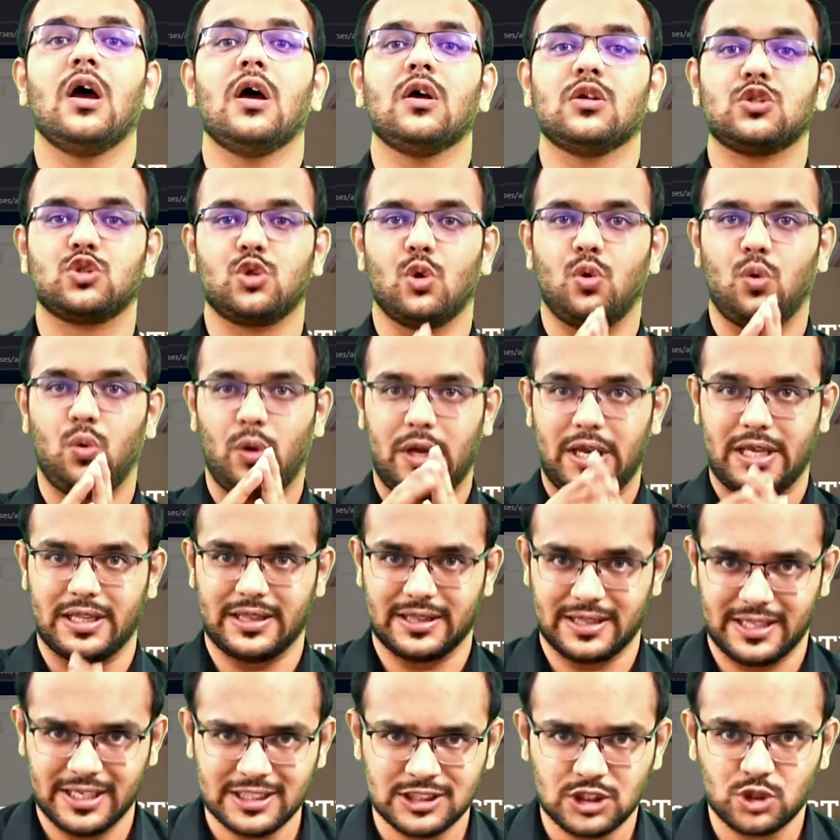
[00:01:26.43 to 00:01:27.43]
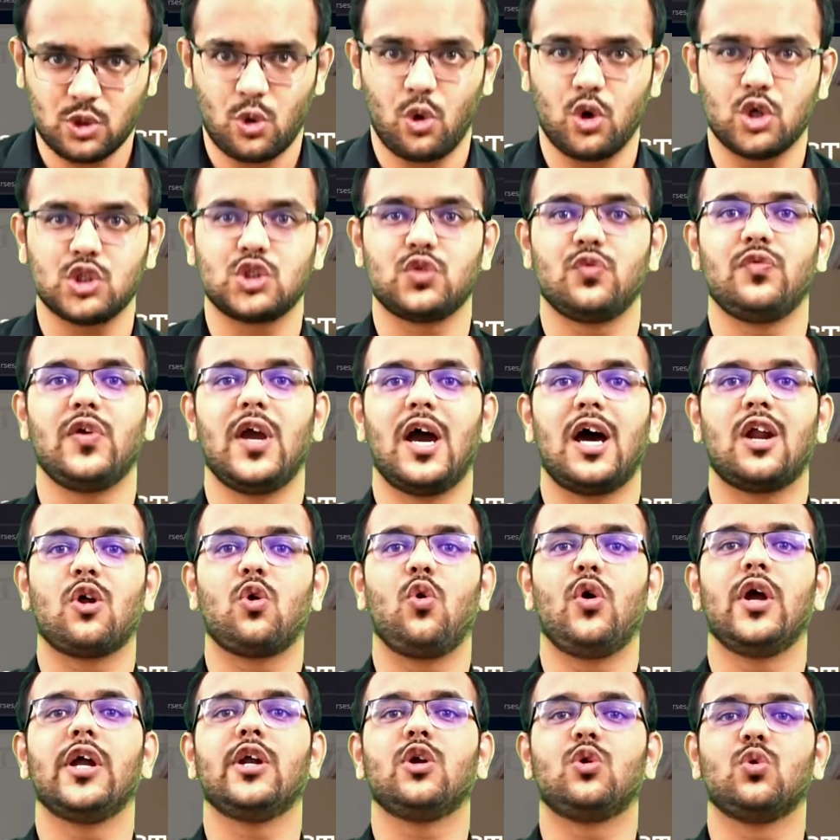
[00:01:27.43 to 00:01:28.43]
So in this course we are
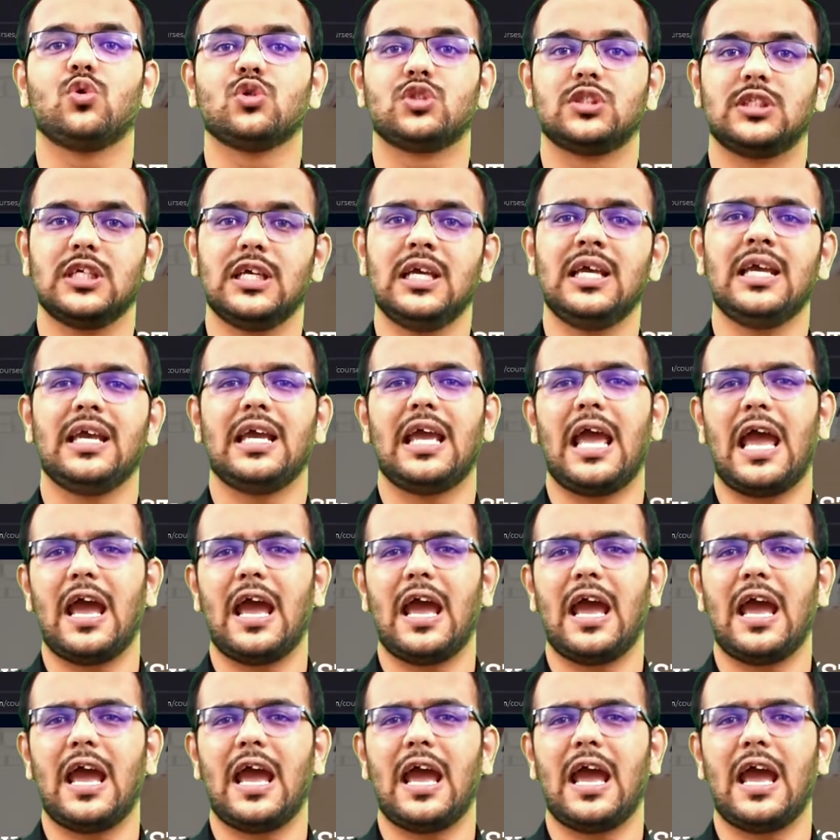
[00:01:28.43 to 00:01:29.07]
going to see